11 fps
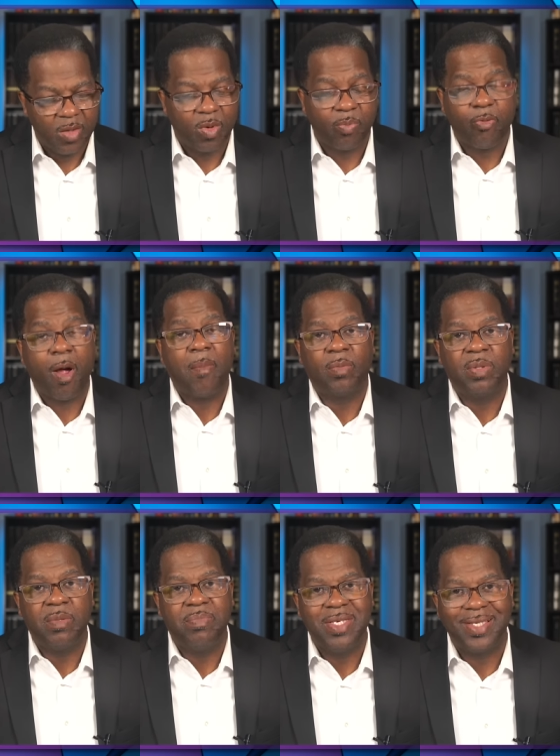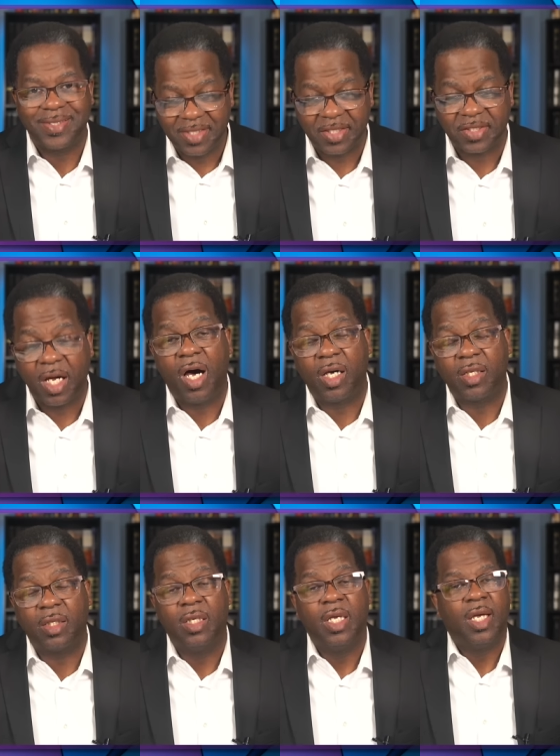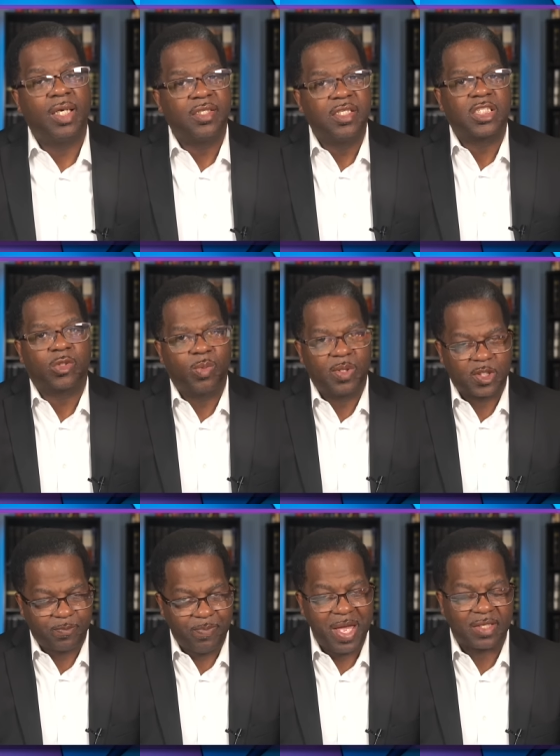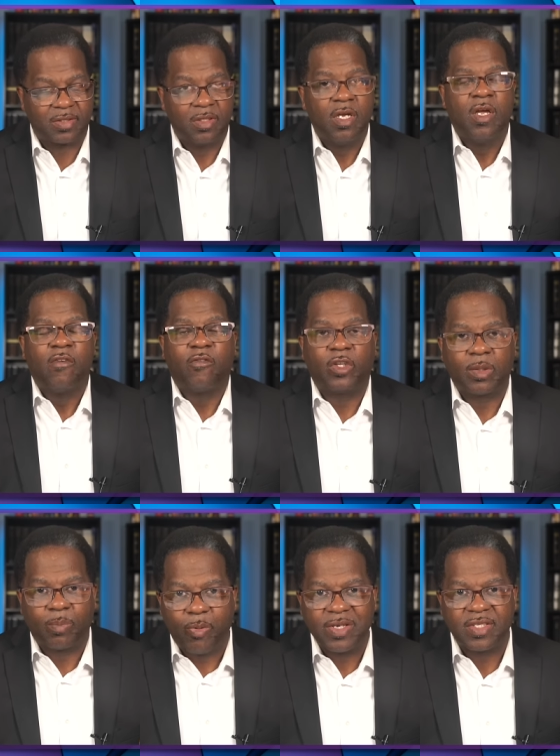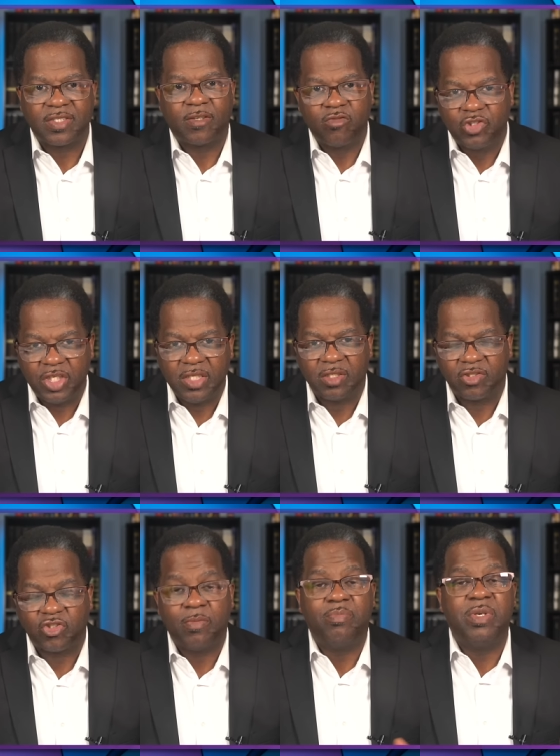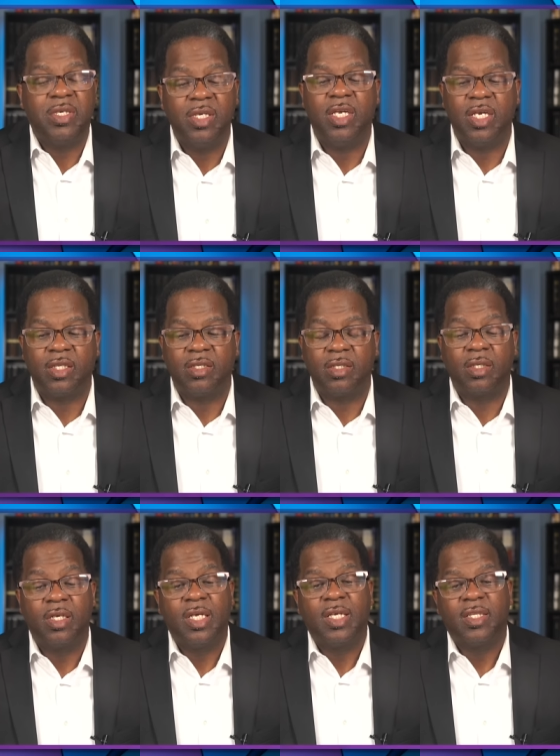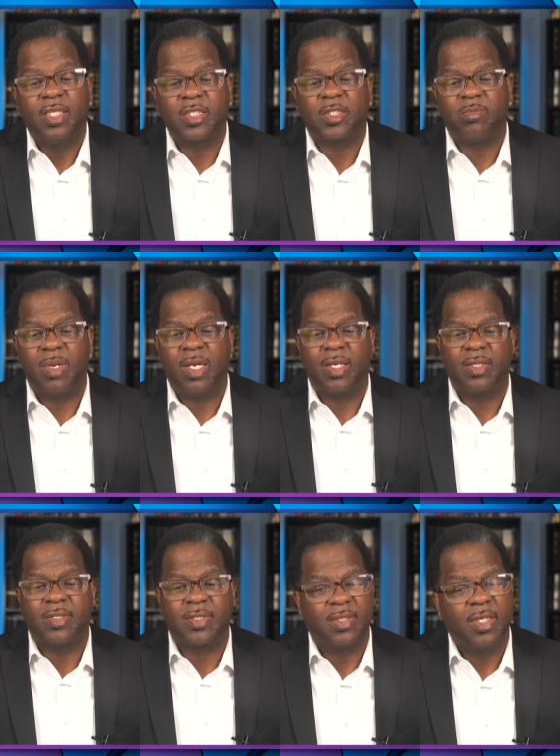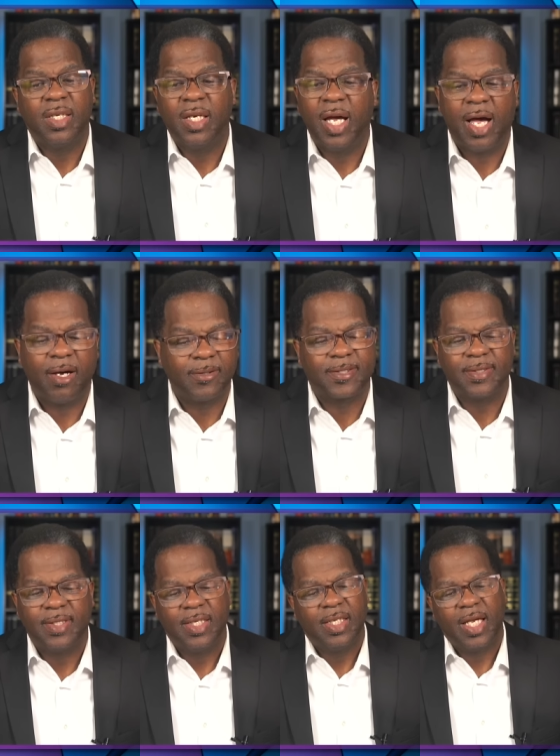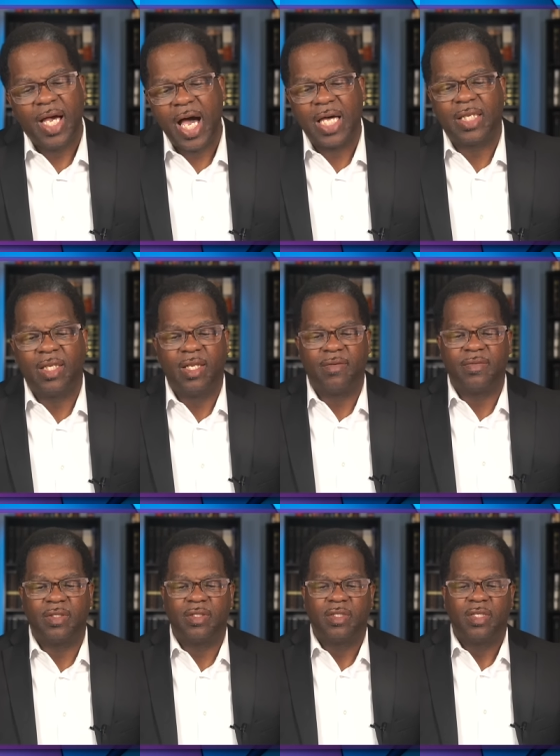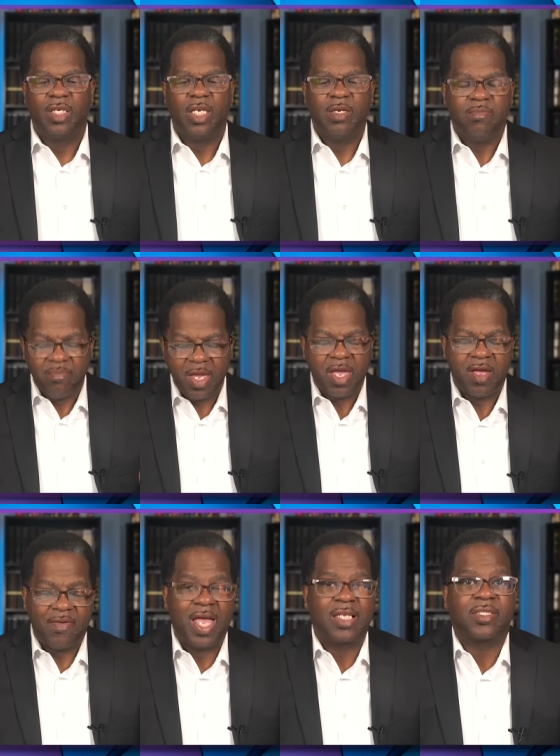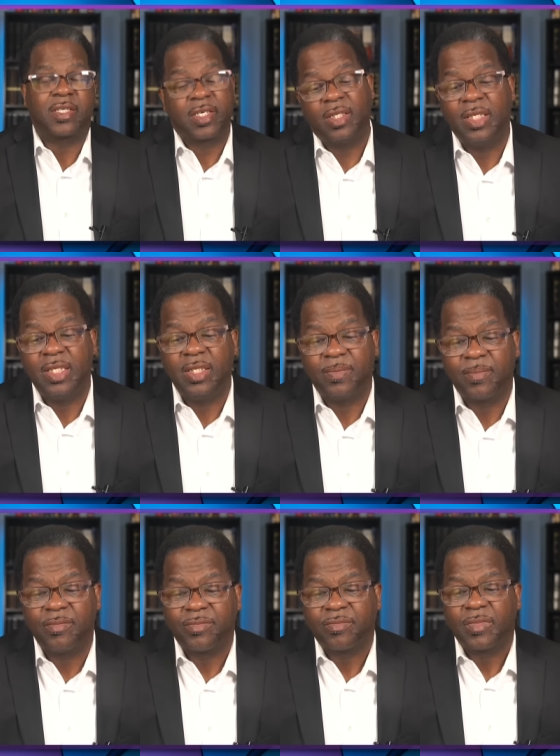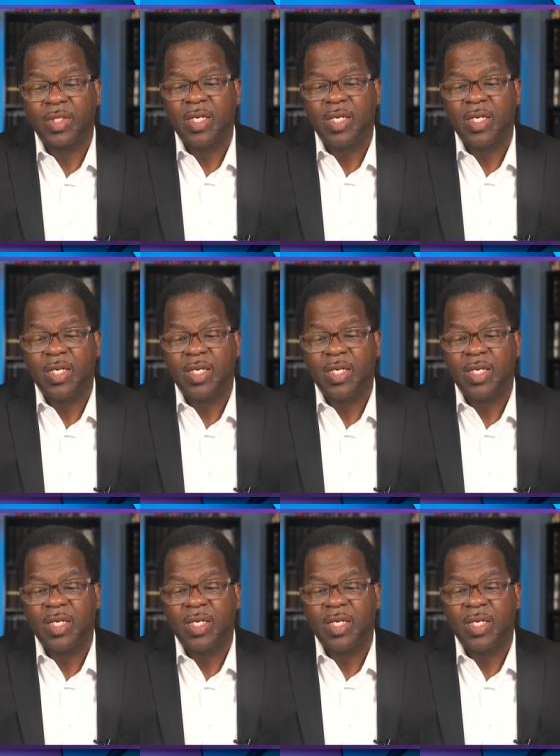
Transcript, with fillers: And it would probably be a dishonor, a disrespect for the presence of Jesus to be in this man's house. I love it. He may have had to clean